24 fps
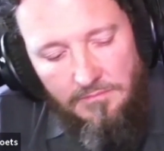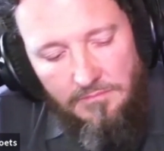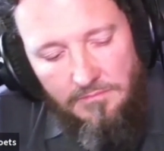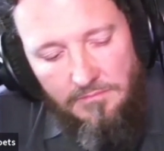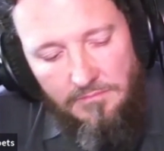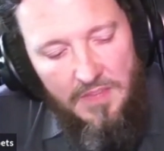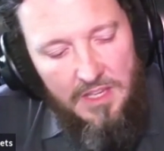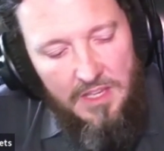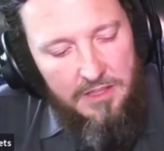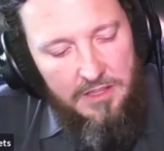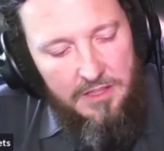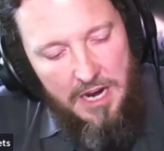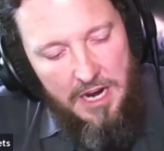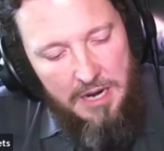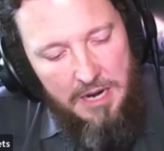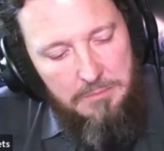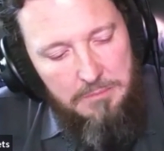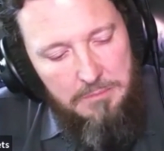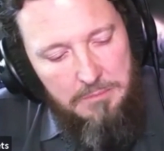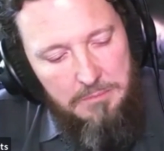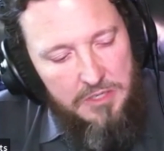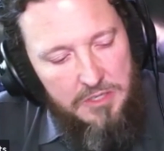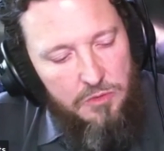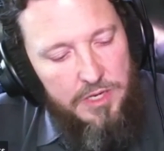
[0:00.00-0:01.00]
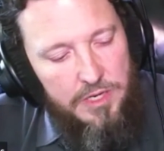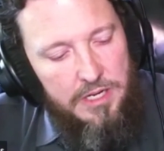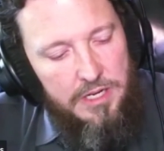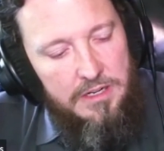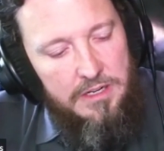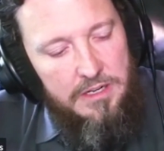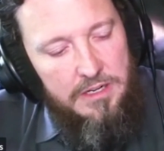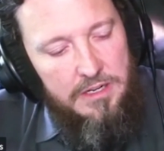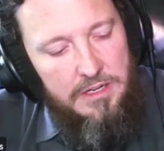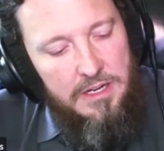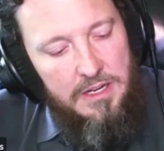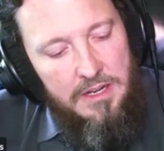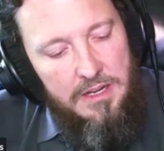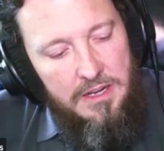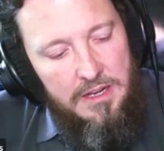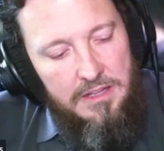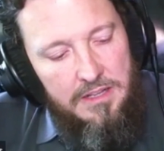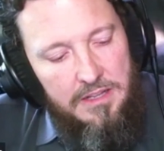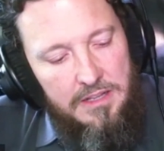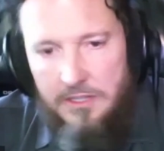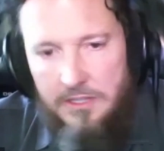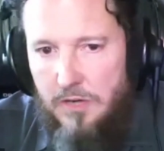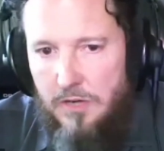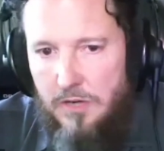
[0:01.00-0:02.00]
the time between
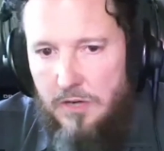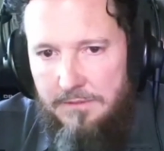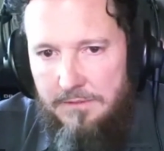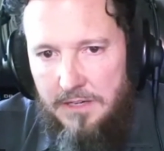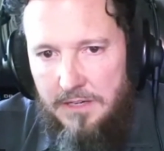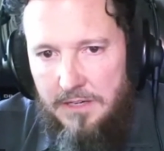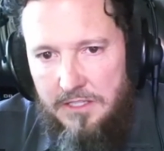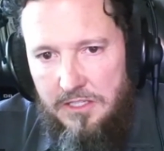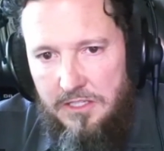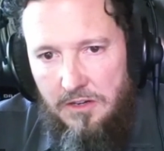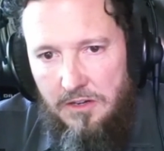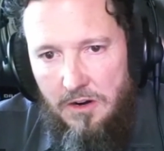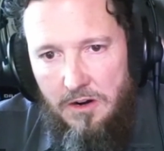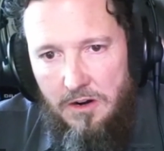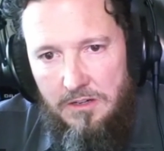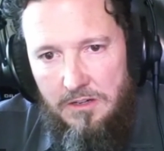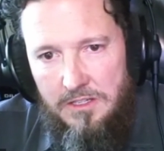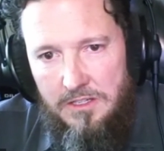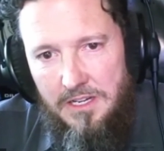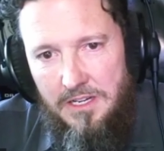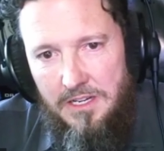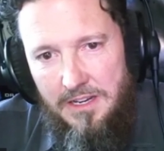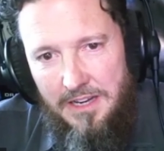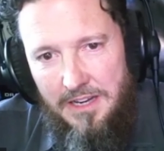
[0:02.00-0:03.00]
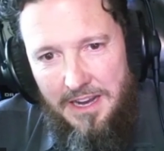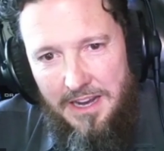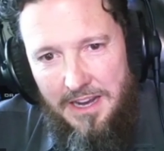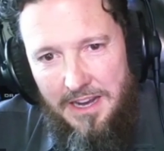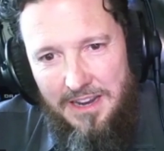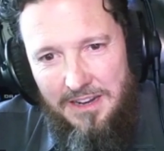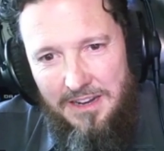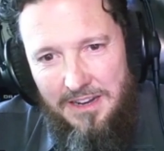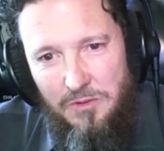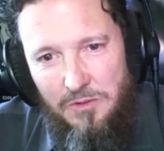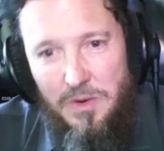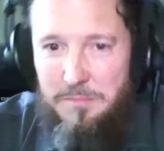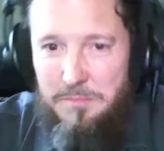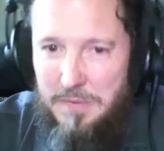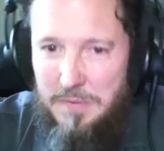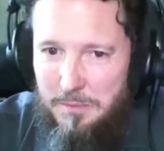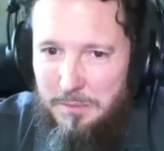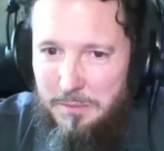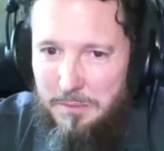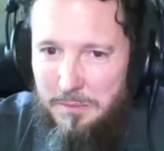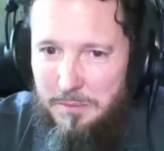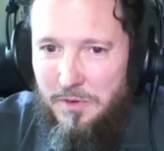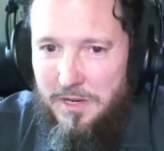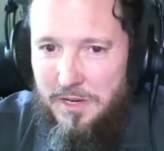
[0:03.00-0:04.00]
the traffic start and when
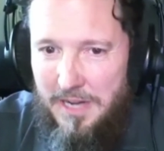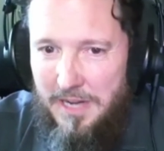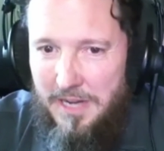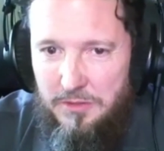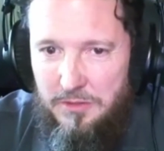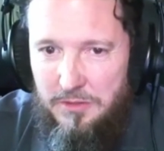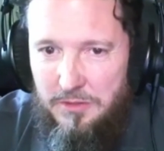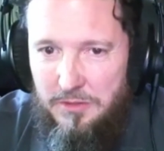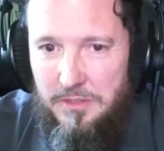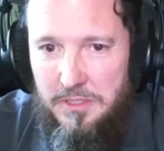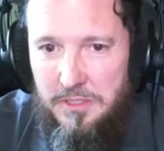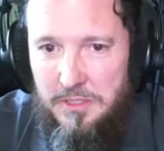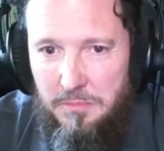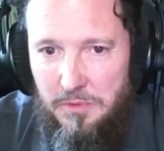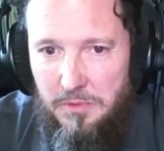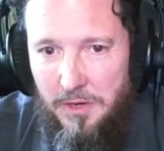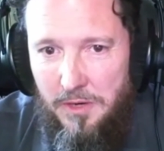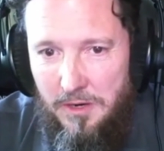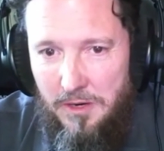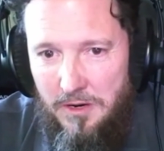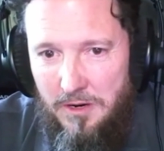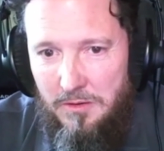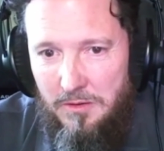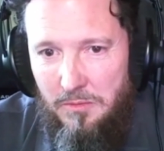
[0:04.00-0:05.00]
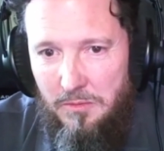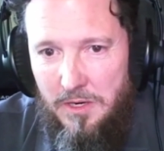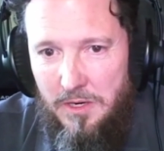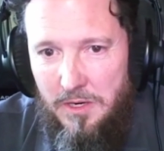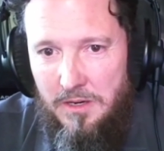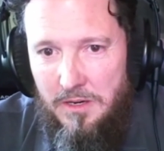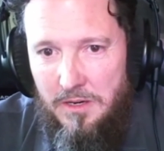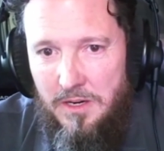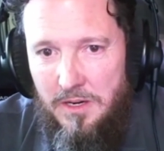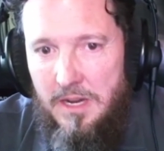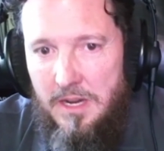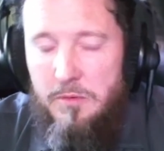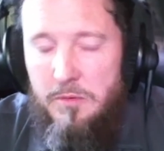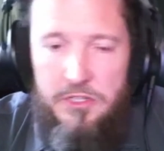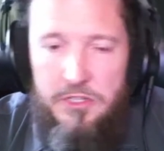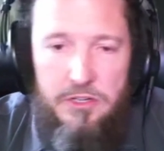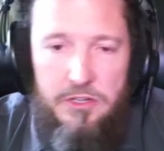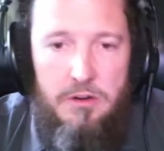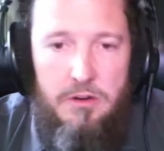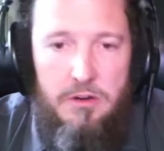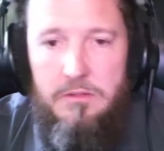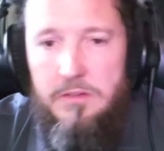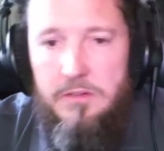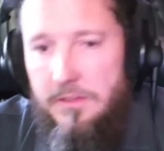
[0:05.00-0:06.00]
people can actually deploy hardware, which,
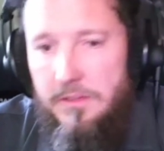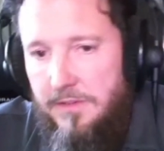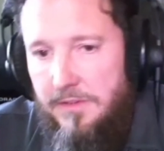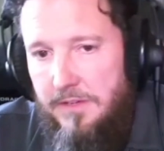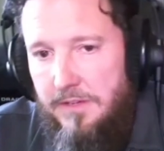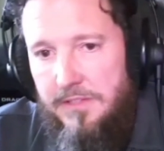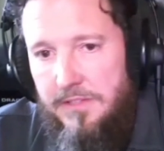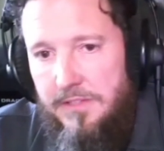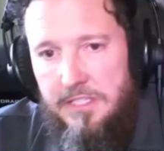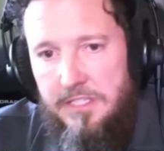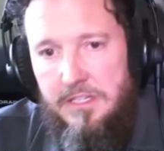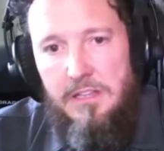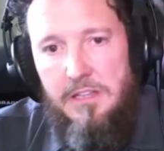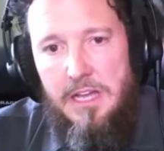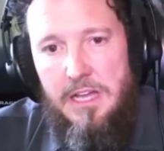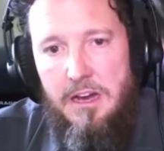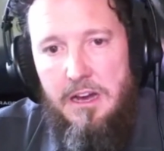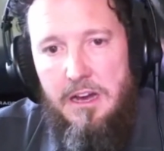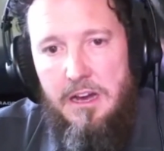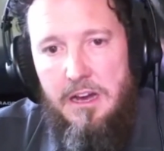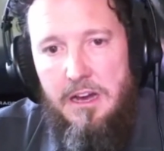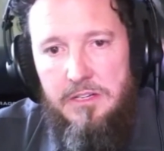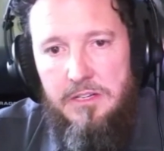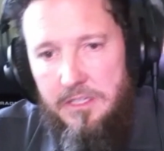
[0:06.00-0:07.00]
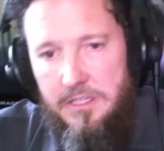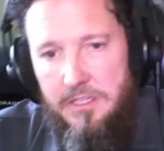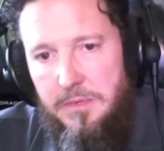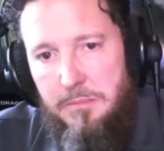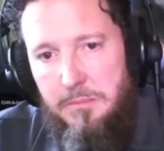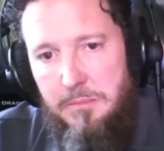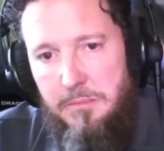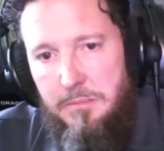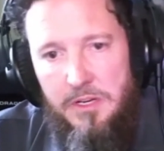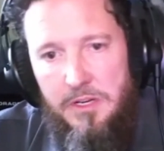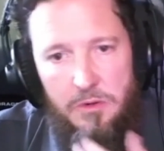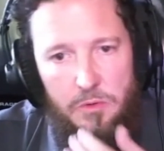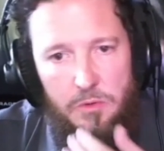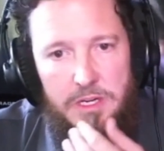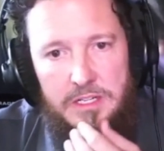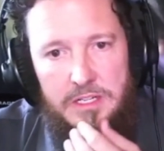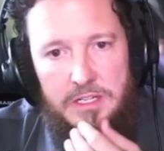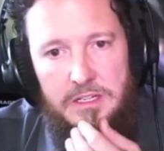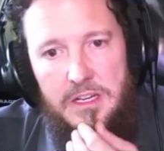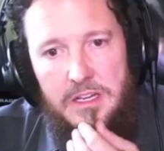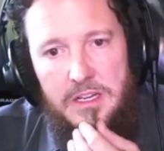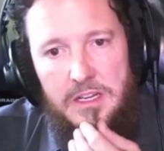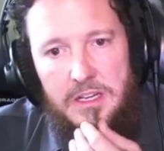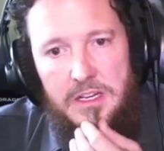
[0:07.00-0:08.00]
if it's in cloud, it can be pretty
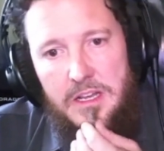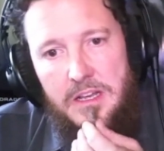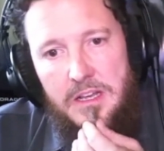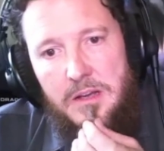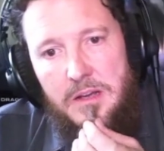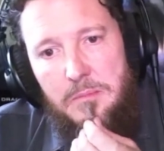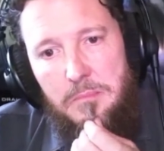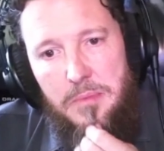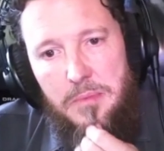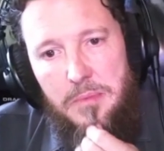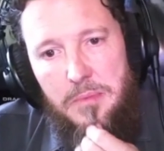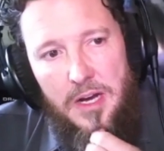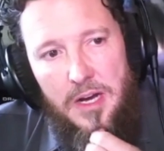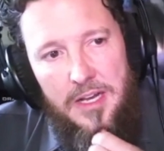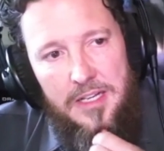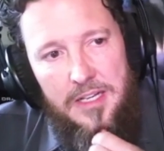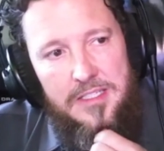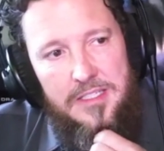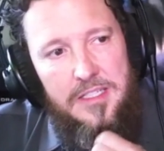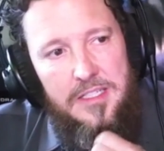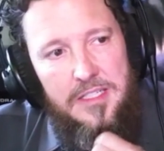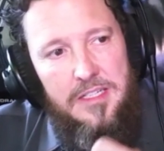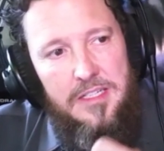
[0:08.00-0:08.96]
quick, but